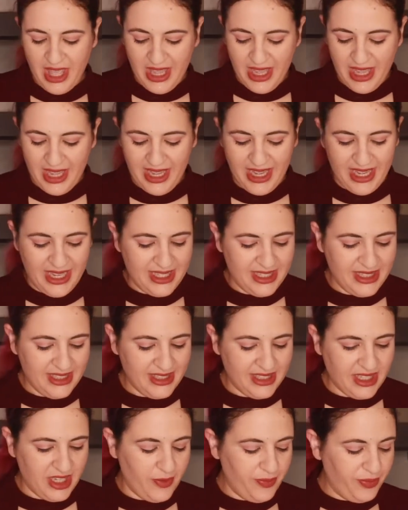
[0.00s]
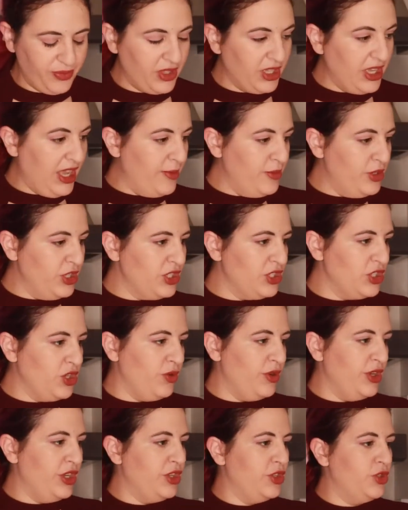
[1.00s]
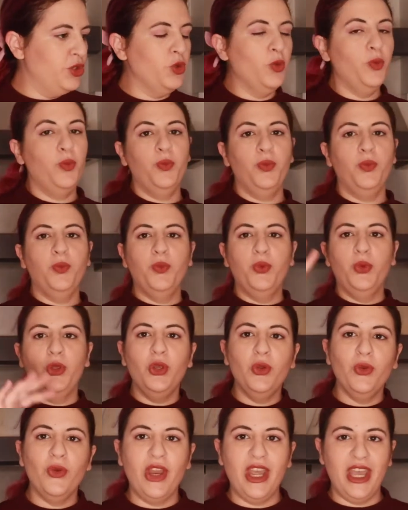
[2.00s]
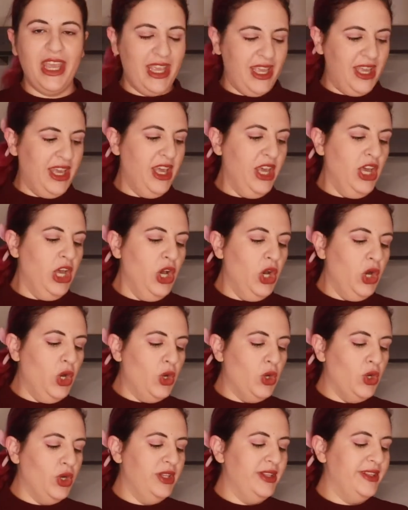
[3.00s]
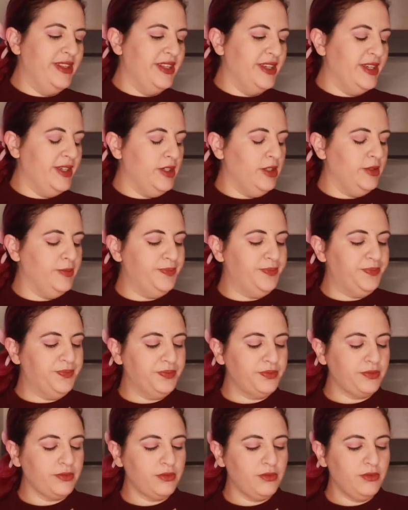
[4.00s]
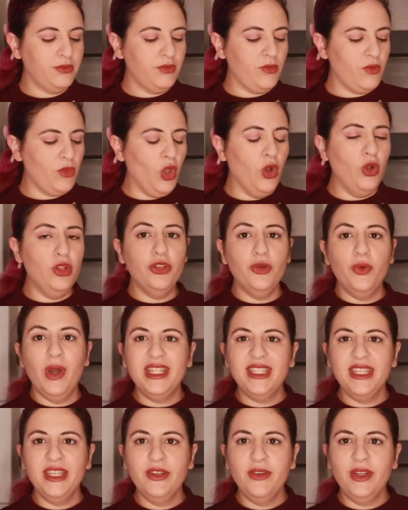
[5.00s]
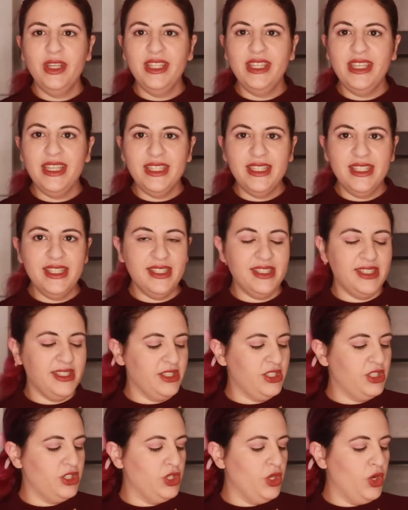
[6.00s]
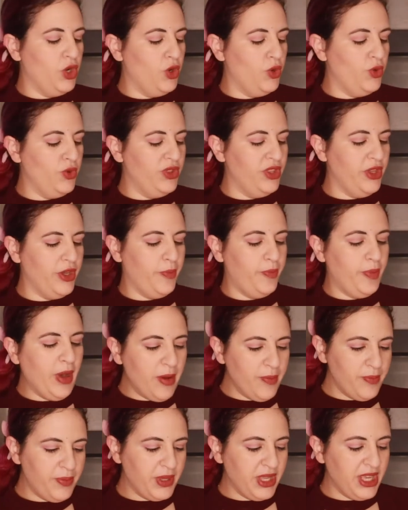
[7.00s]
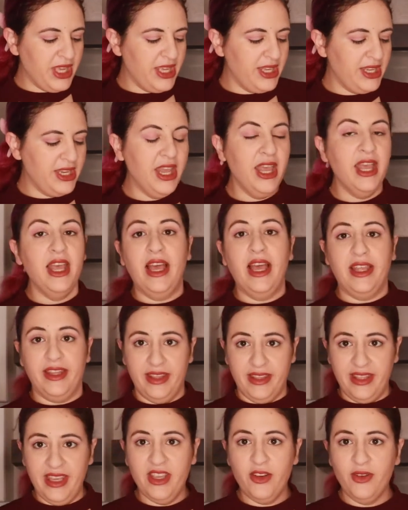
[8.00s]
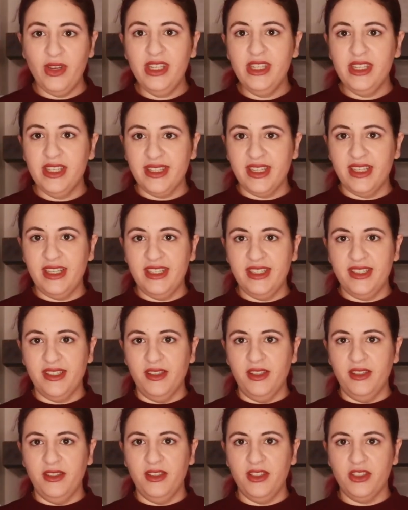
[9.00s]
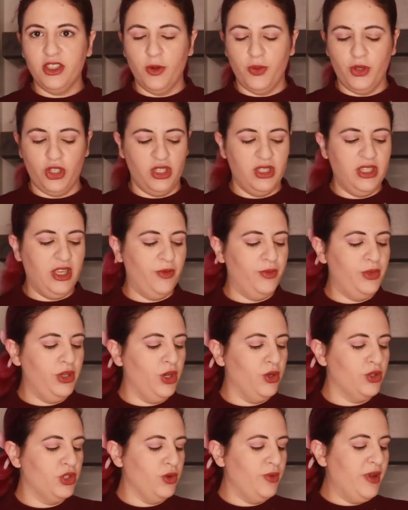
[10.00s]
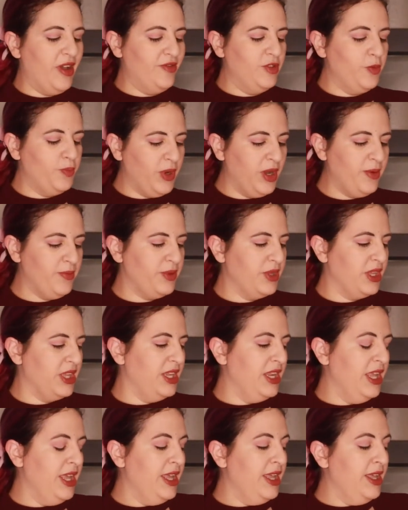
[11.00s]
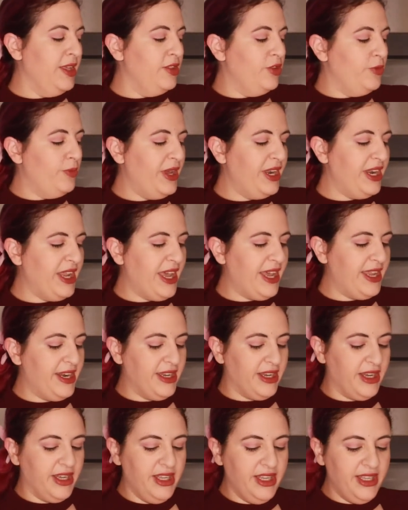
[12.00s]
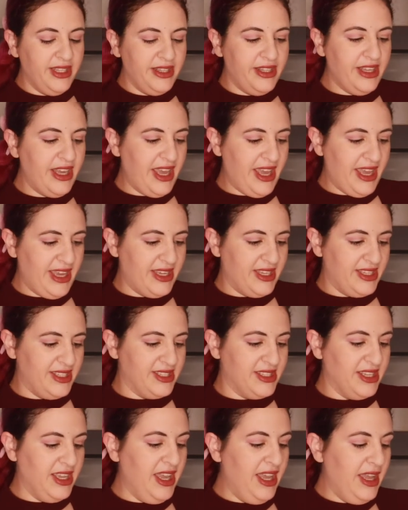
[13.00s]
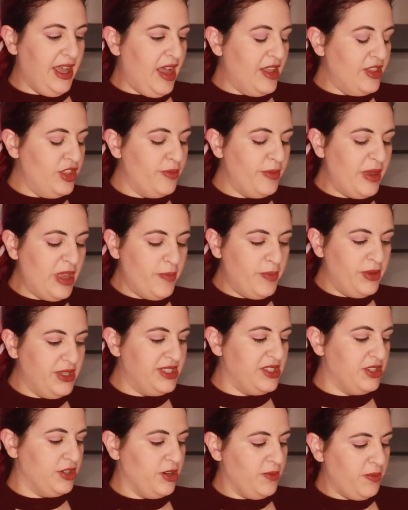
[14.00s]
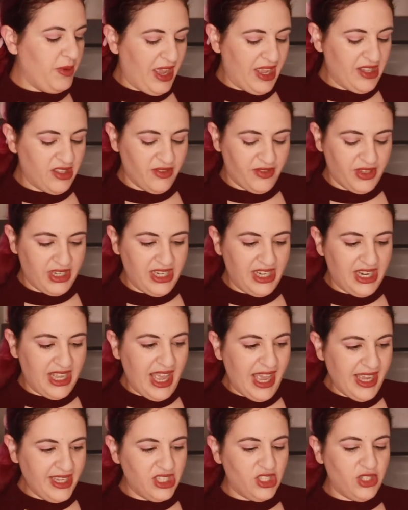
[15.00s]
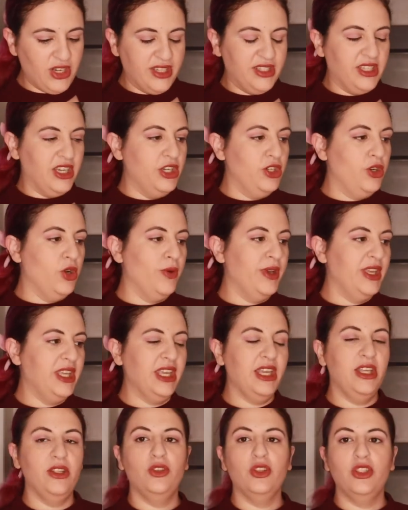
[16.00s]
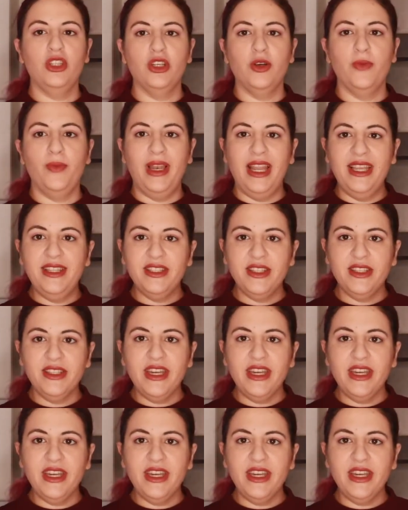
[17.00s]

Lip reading: and I'm just going to puree all the wet ingredients. So the pumpkin, the ingredients are listed in the description down below. So we have the pumpkin, the banana, the eggs, and the maple syrup and the vanilla extract are going into the blender